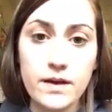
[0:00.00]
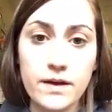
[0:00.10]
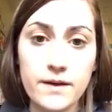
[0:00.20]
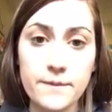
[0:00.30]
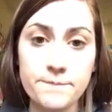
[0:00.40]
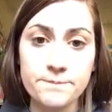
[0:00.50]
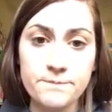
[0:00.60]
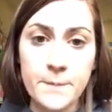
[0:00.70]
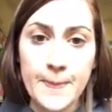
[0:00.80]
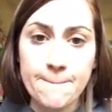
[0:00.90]

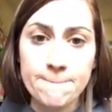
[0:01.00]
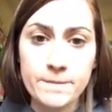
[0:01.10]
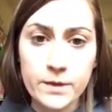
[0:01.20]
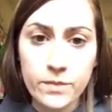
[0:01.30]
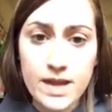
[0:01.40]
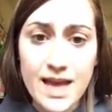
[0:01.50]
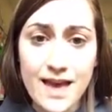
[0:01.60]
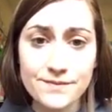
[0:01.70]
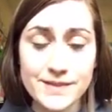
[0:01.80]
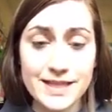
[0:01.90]
And we
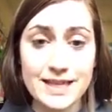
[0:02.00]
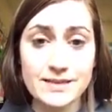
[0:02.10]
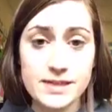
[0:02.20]
have to,